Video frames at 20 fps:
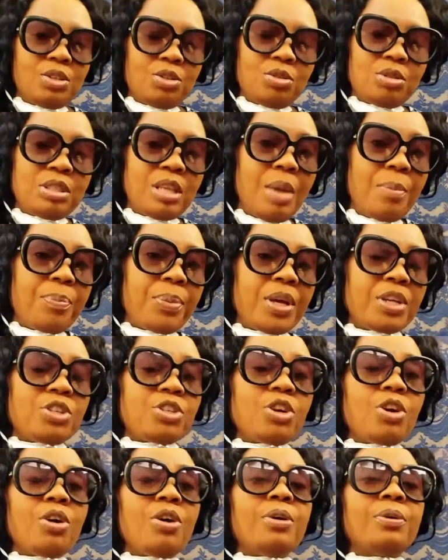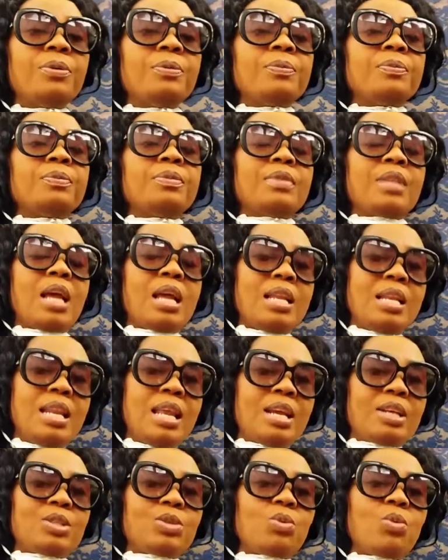So temperature, now the
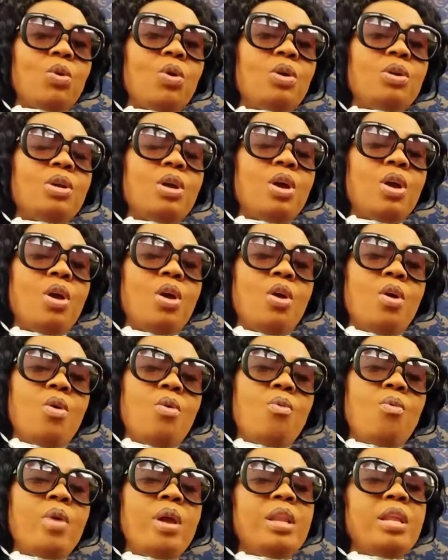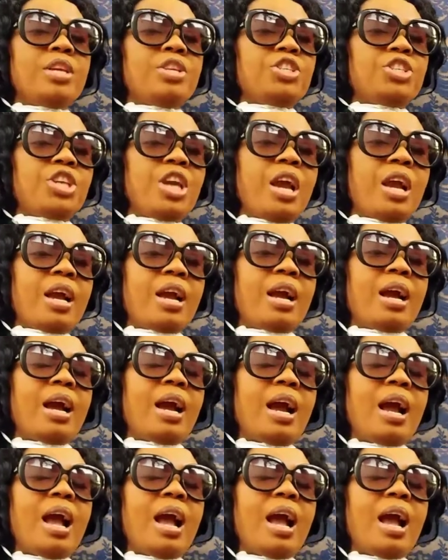next word, where they check